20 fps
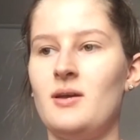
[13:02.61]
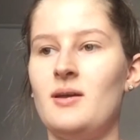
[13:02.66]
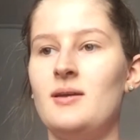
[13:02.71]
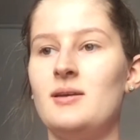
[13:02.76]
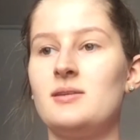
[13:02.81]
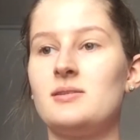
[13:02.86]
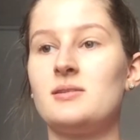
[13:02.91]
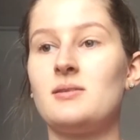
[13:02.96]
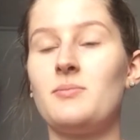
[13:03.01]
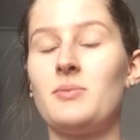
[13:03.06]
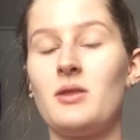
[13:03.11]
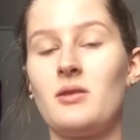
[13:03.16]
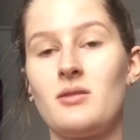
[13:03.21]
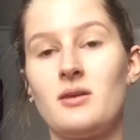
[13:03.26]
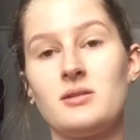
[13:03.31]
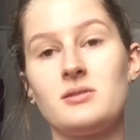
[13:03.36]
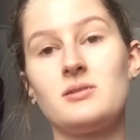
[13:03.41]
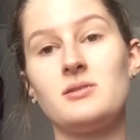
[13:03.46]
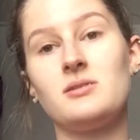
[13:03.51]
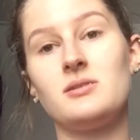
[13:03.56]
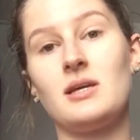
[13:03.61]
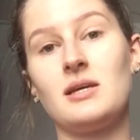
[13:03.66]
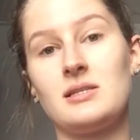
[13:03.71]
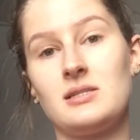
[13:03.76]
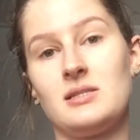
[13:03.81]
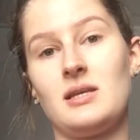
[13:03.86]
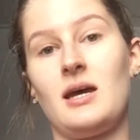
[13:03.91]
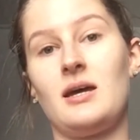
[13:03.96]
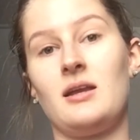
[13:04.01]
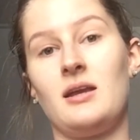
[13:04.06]
something that's
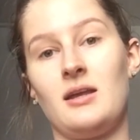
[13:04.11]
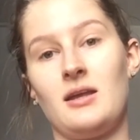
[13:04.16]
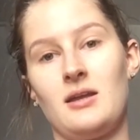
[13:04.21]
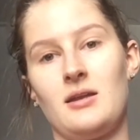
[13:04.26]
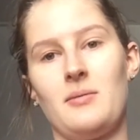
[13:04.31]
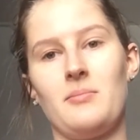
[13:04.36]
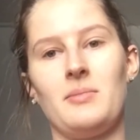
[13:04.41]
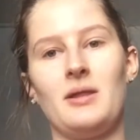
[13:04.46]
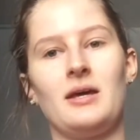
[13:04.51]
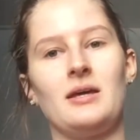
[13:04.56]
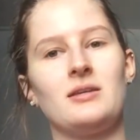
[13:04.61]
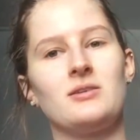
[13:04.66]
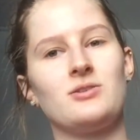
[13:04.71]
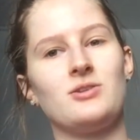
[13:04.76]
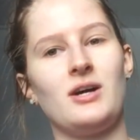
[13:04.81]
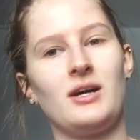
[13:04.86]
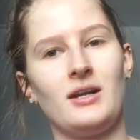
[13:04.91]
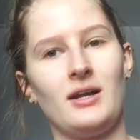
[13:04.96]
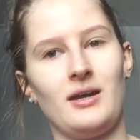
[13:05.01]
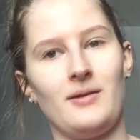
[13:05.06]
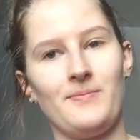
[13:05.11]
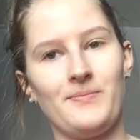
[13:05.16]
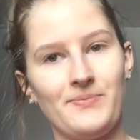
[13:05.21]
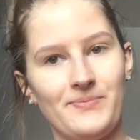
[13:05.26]
exciting, and I'm like trying to